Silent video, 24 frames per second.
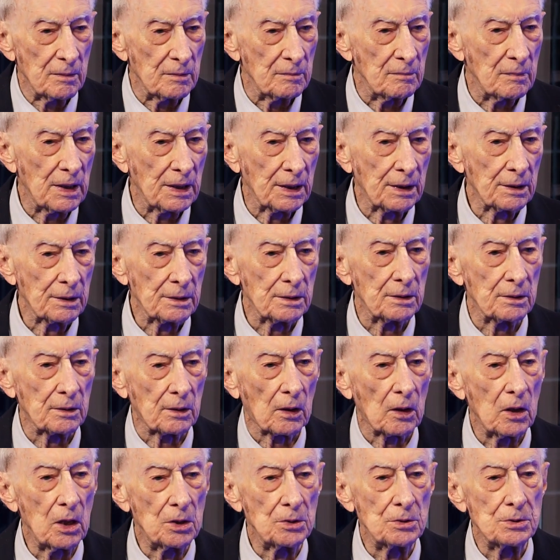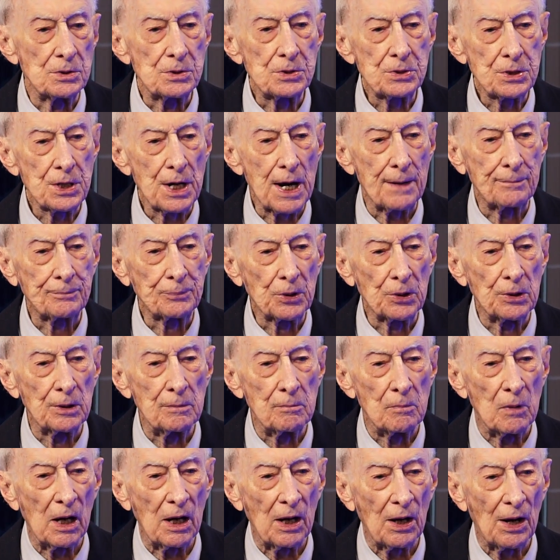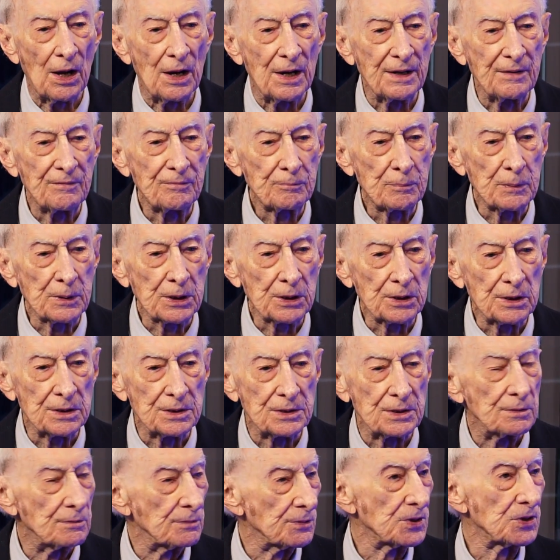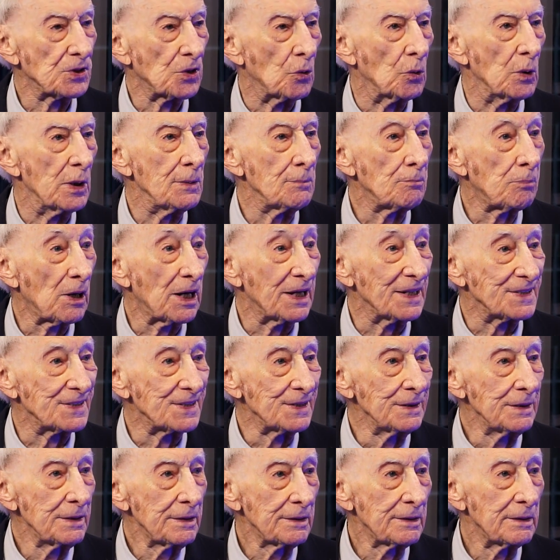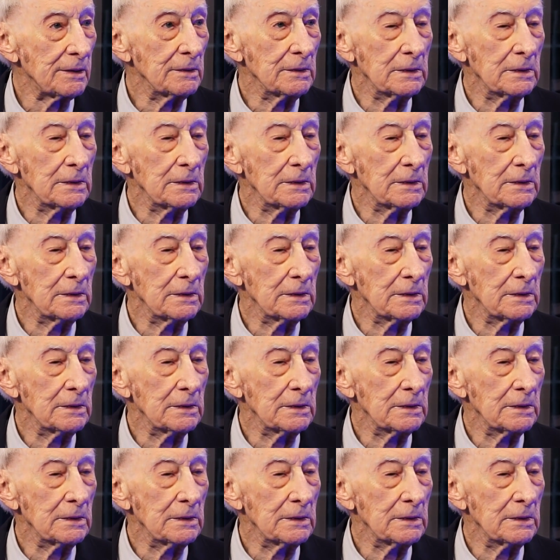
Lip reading: make it a closed chapter in my life because it was so unpleasant.